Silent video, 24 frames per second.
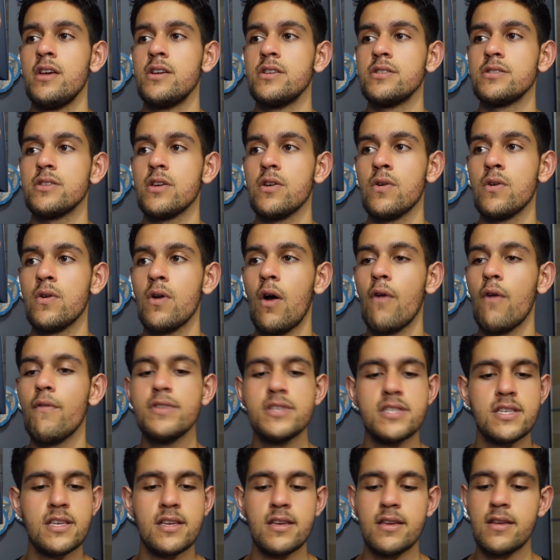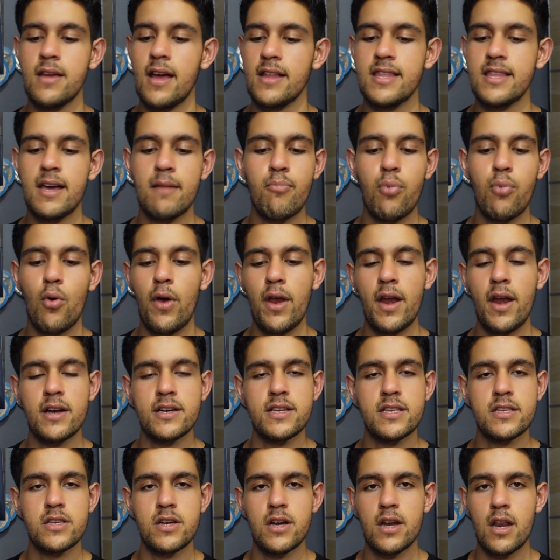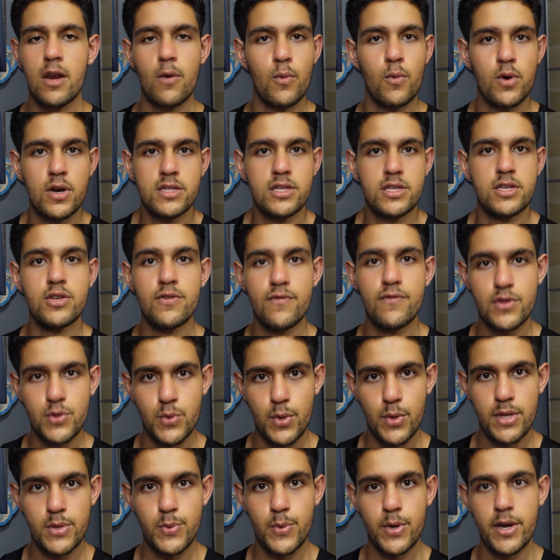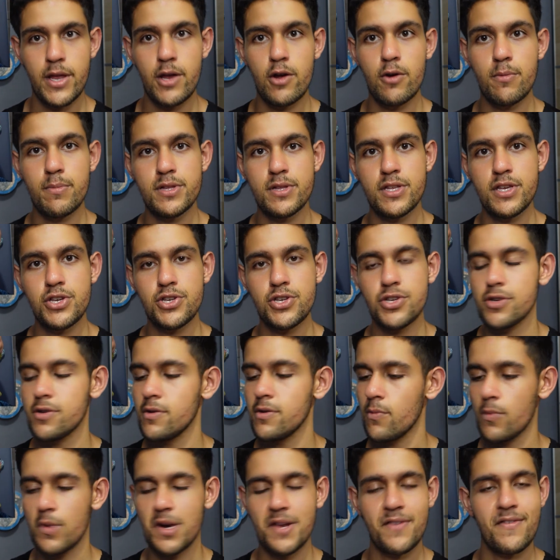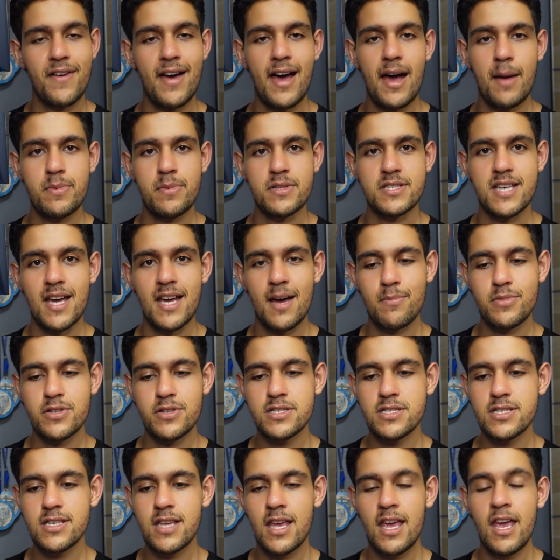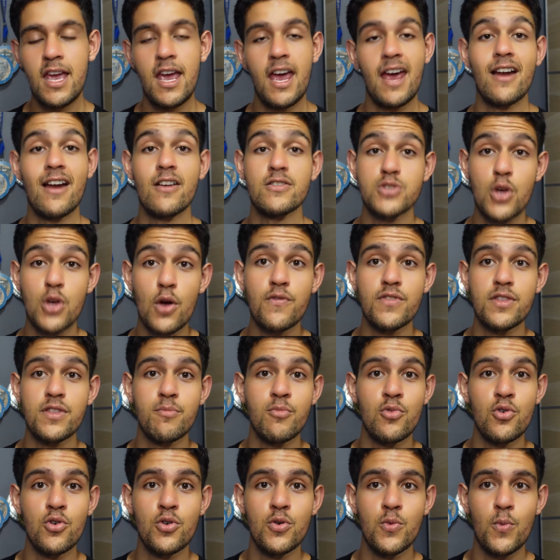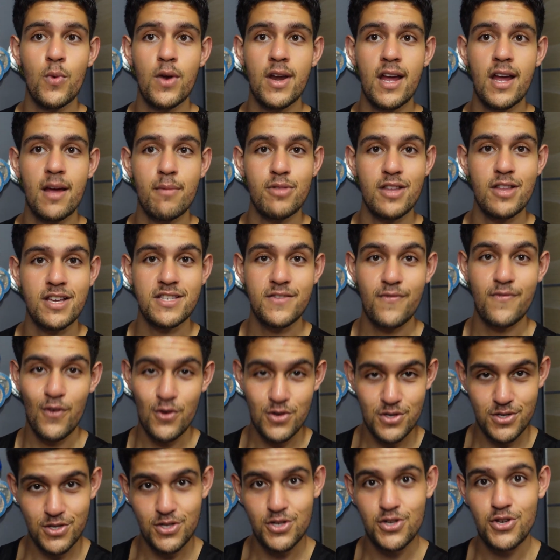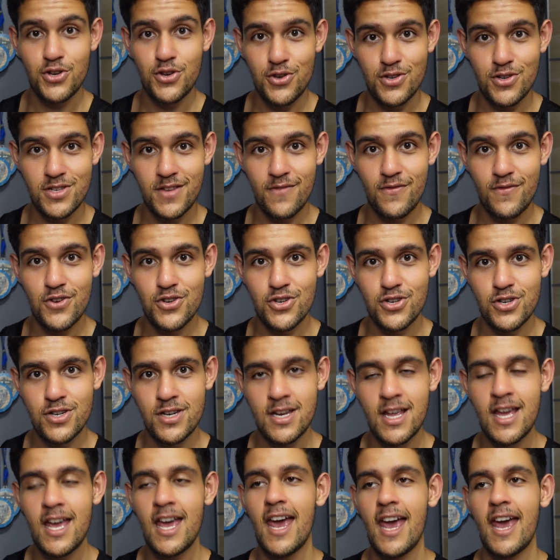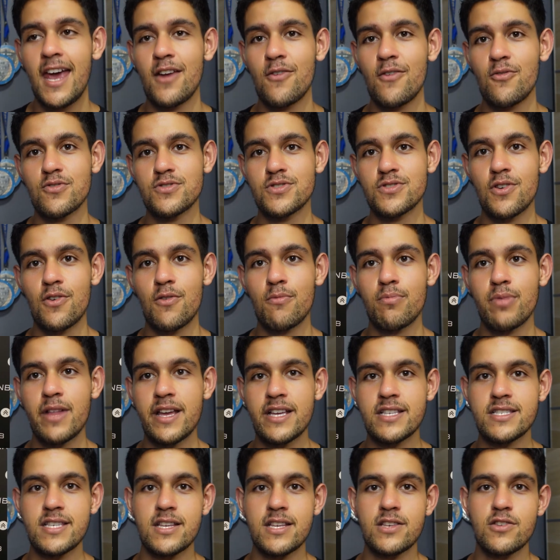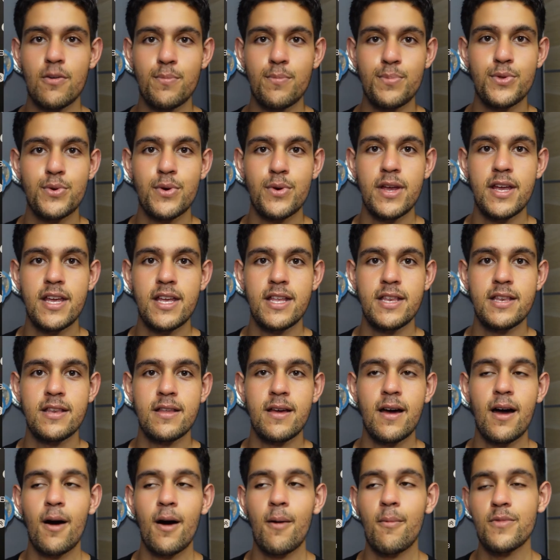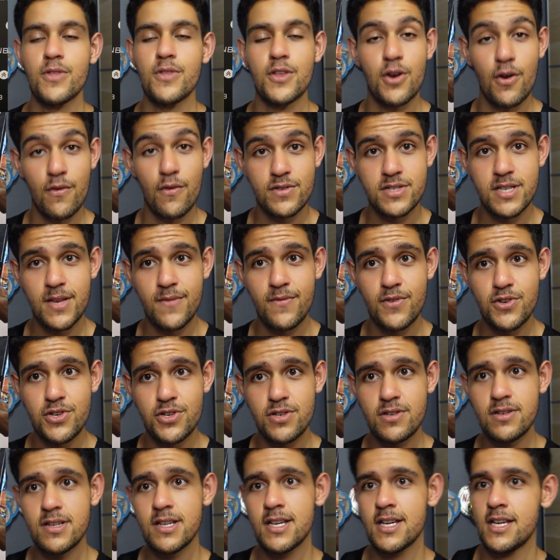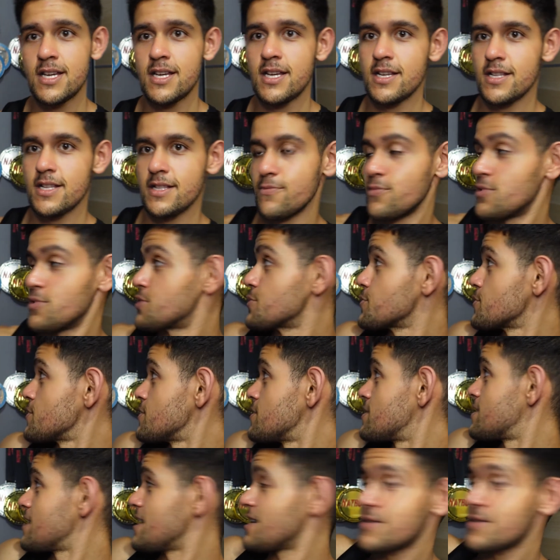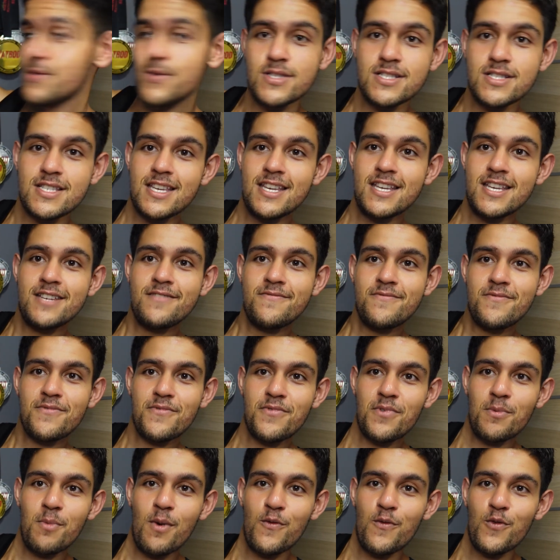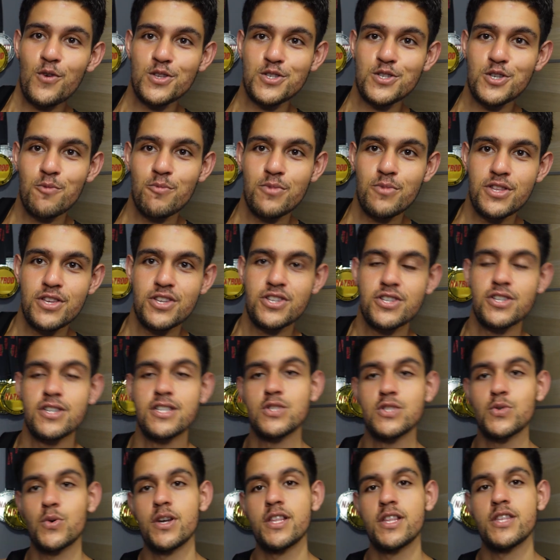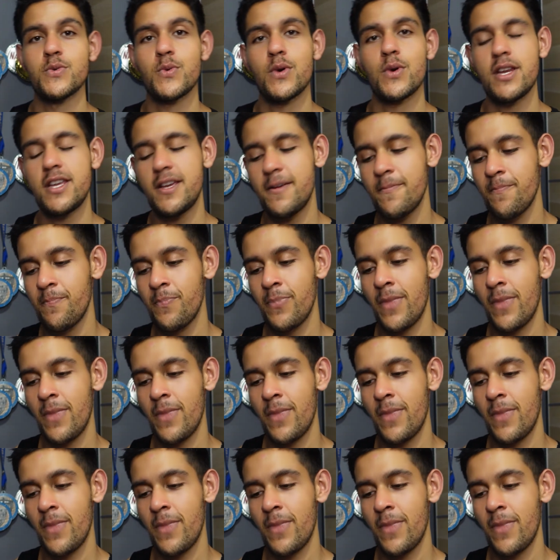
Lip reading: So obviously at that point I decided I wanted to do the 2020 competition. Whatever happens, happens. And I was over the moon when I placed first in the juniors division and also placing top 3 in the novice division, which were these ones here for my first competition in 2020.